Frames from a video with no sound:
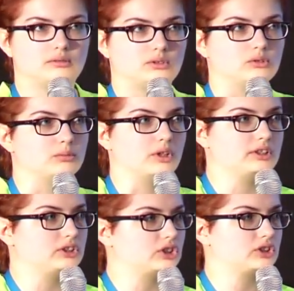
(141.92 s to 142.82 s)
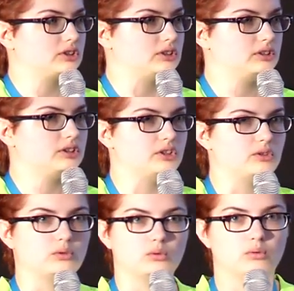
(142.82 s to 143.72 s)
too much
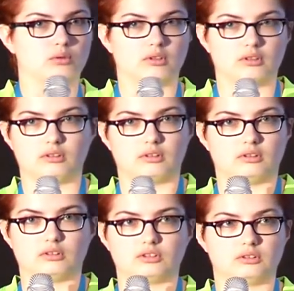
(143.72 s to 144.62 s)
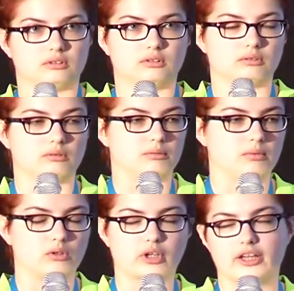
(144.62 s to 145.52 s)
new
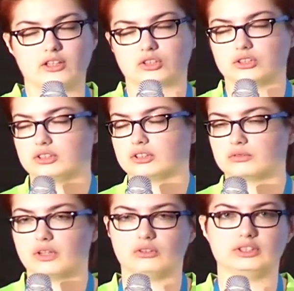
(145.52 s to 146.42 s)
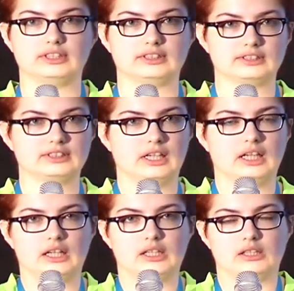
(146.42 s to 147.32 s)
locations, surroundings,
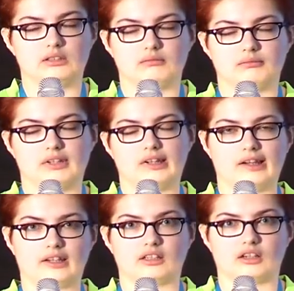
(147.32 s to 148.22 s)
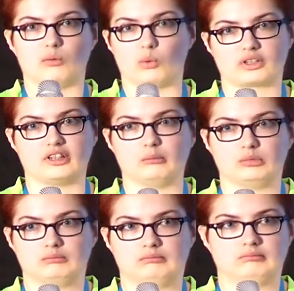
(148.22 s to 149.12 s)
like a WordCamp
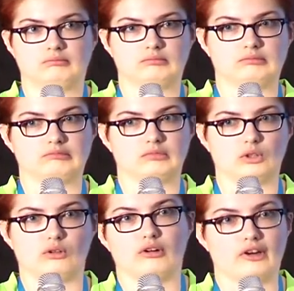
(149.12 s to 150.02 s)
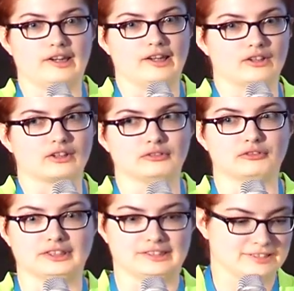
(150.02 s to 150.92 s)
or any other
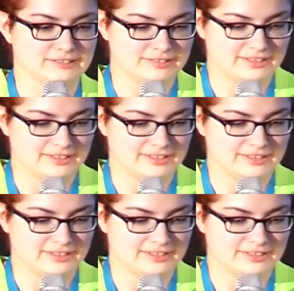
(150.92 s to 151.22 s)
conference.